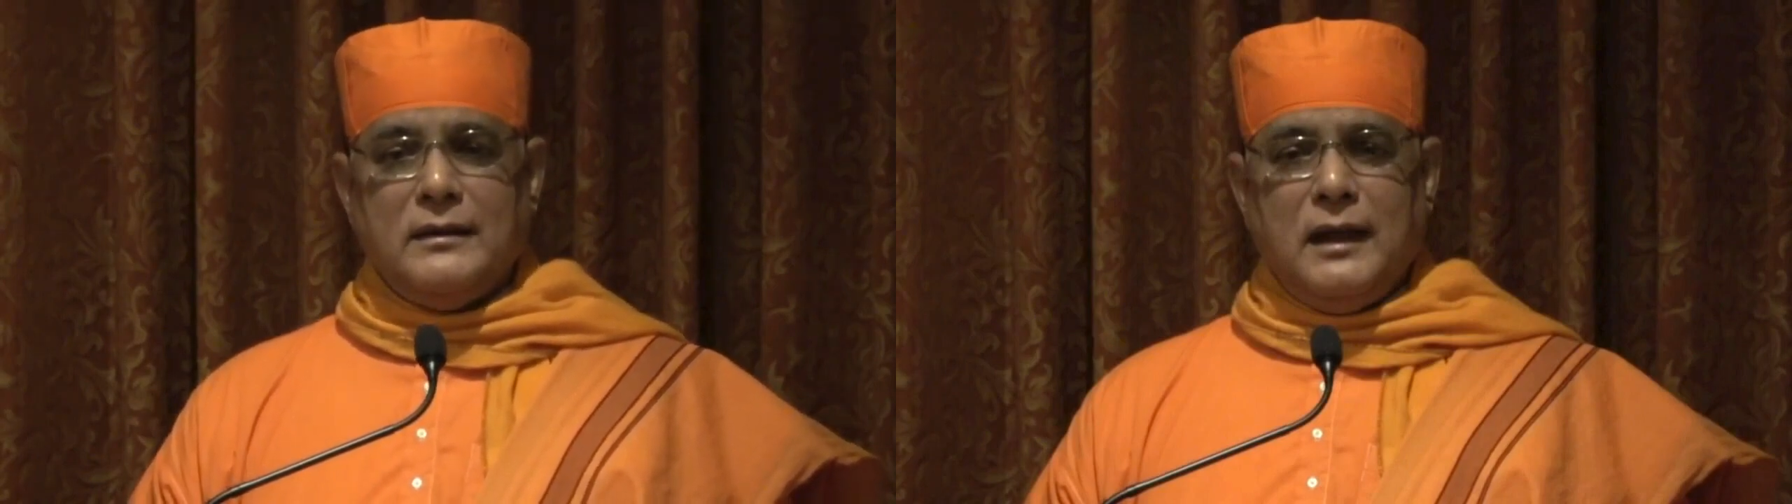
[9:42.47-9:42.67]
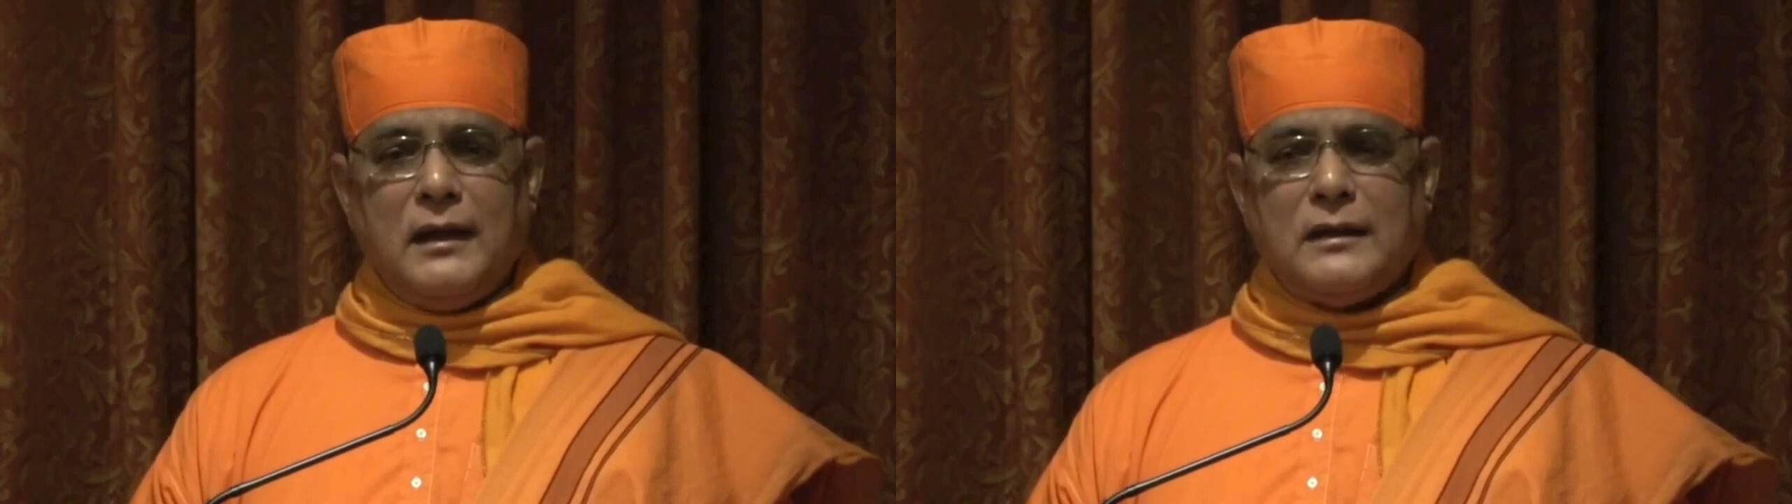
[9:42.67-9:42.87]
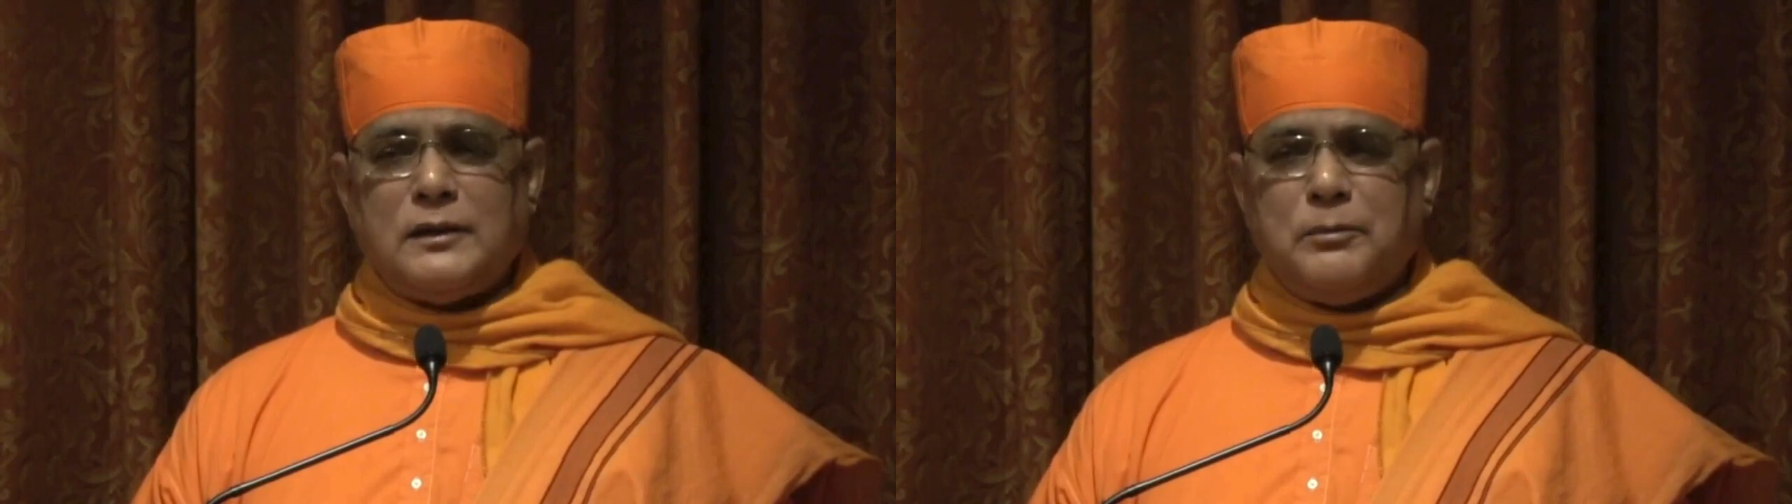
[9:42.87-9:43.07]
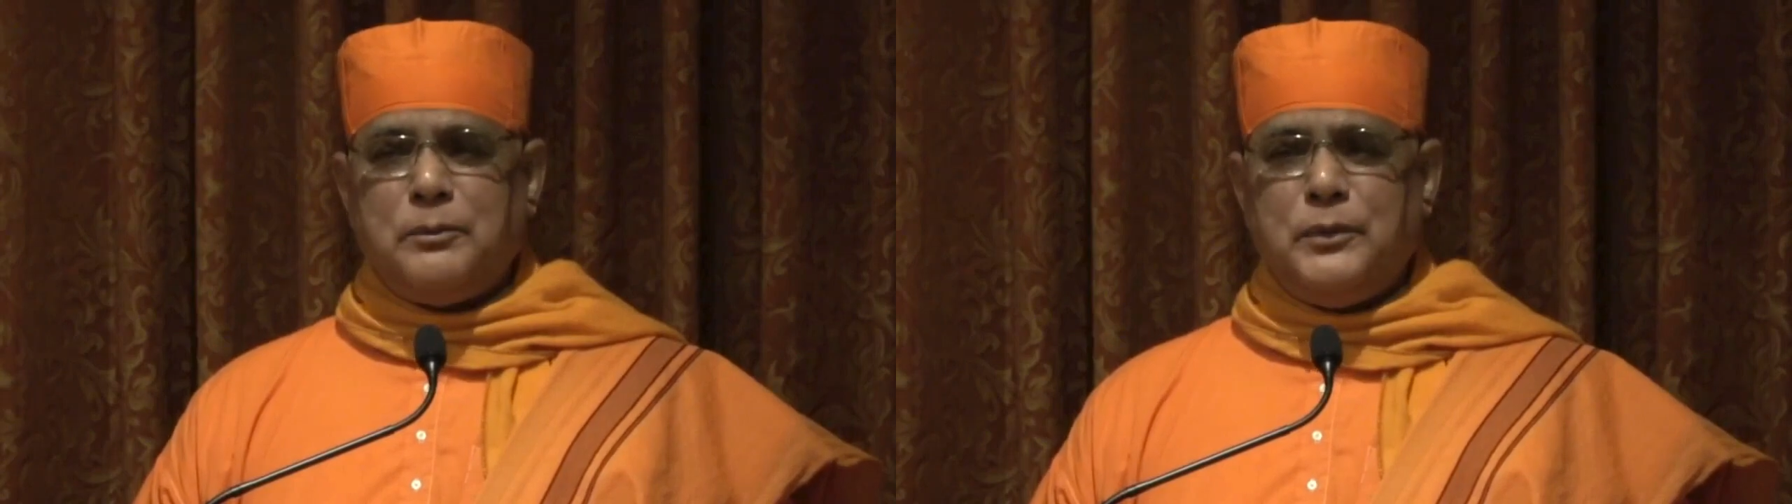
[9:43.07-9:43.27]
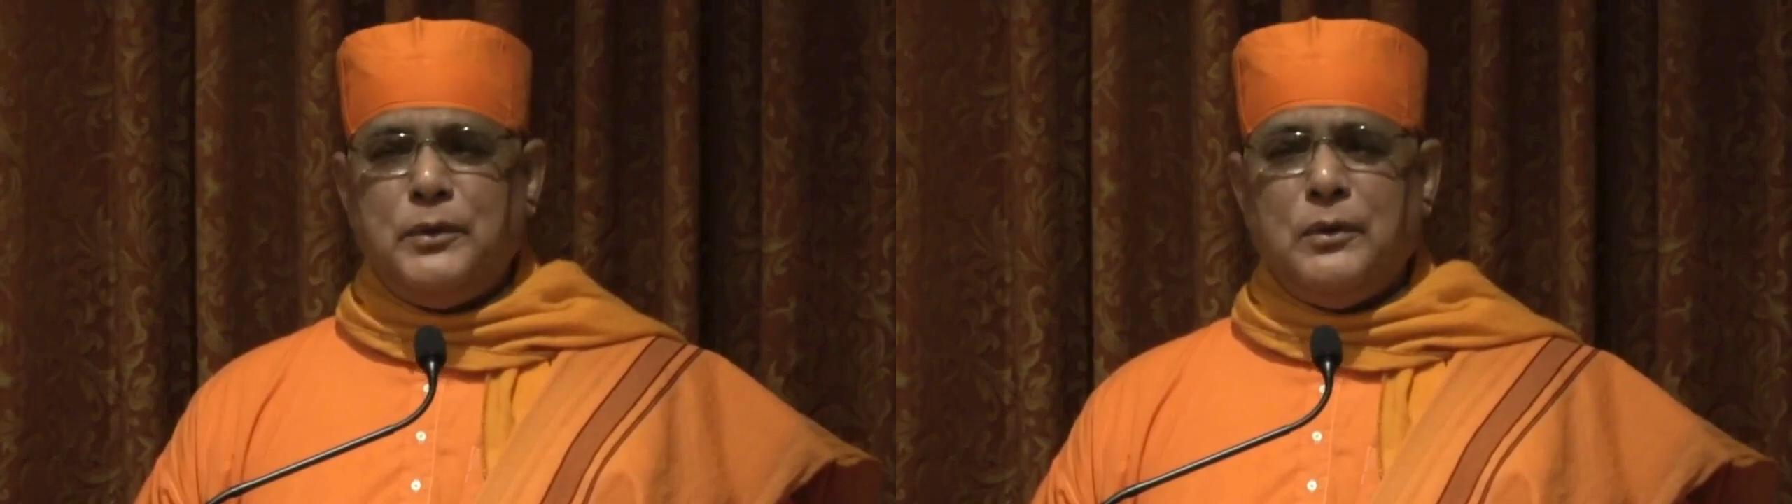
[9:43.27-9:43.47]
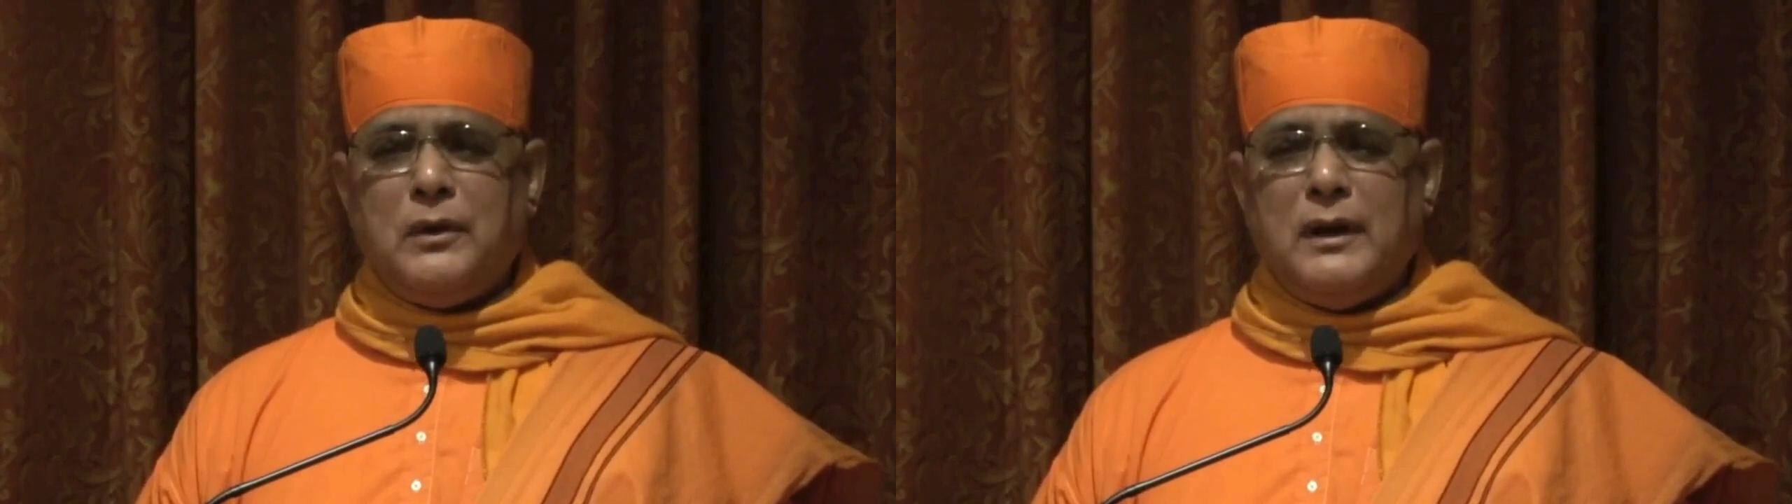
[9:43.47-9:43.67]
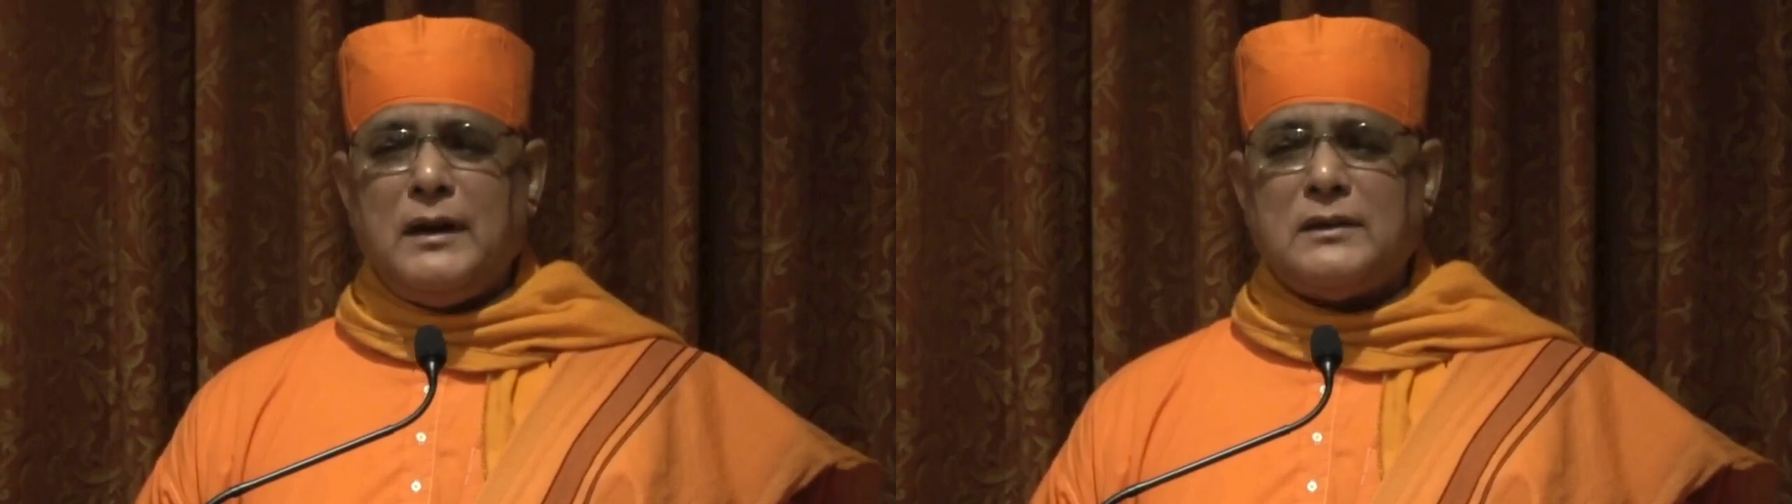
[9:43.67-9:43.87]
then it's a purely